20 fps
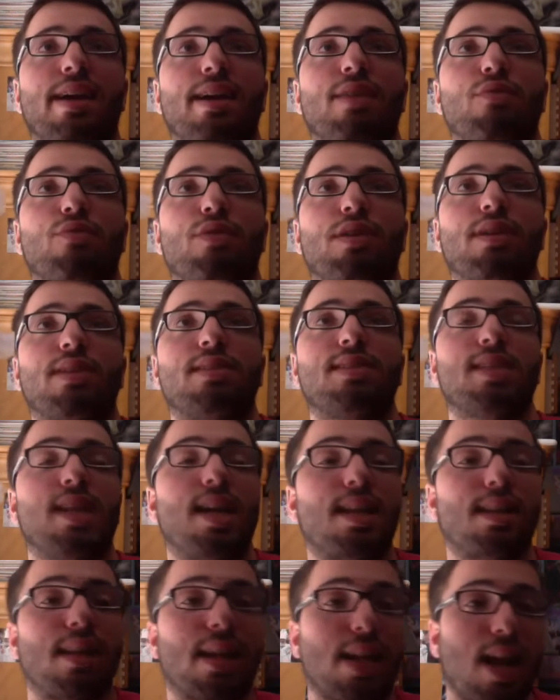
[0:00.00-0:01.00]
It really
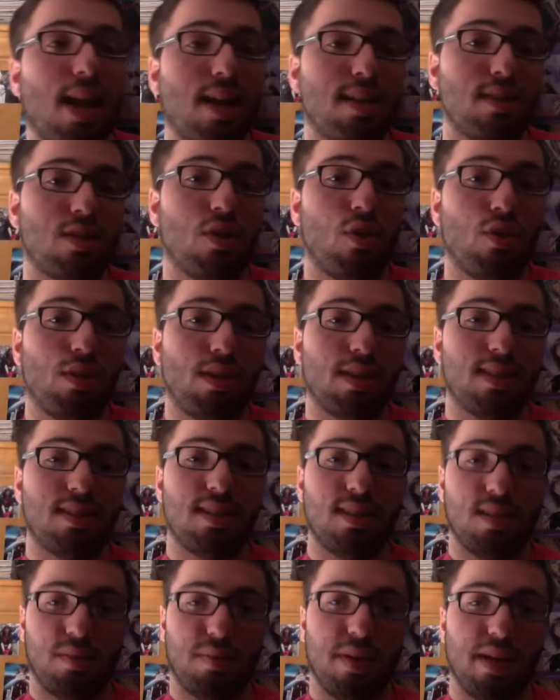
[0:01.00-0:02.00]
did. Like, I could totally
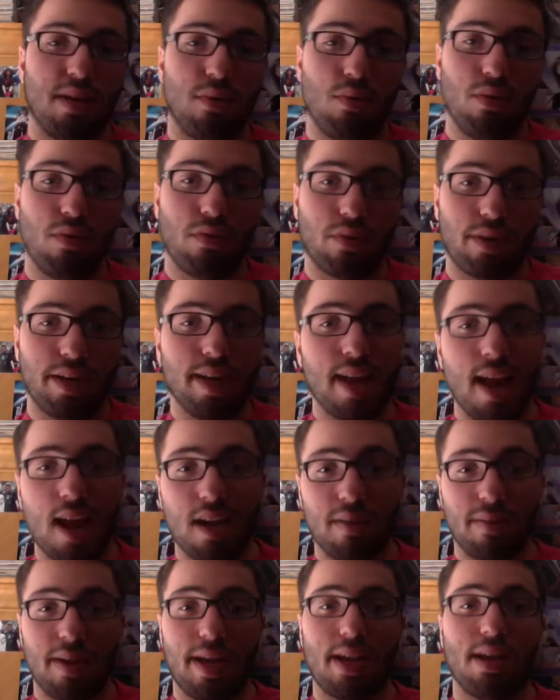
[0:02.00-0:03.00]
see this being a Wolverine
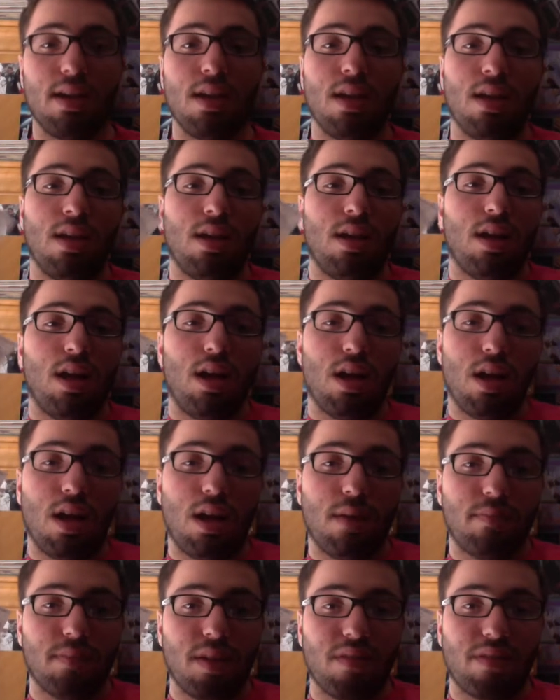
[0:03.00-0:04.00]

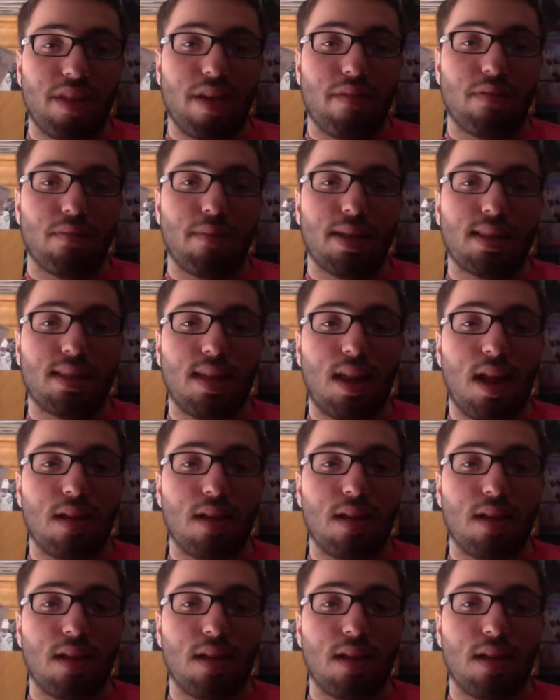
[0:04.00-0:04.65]
anime if they ever make that.